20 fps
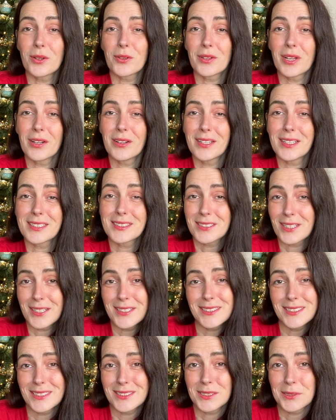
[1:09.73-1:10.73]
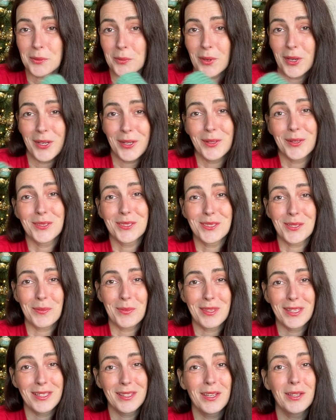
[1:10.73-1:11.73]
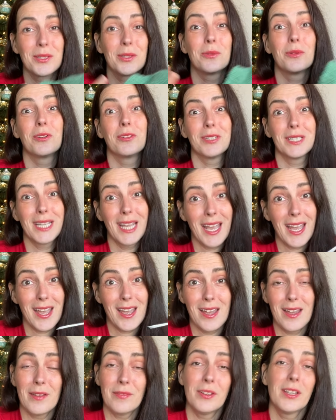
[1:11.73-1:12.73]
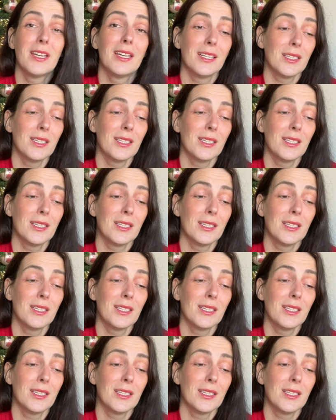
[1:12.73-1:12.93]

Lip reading: very exciting to work on something that you already have.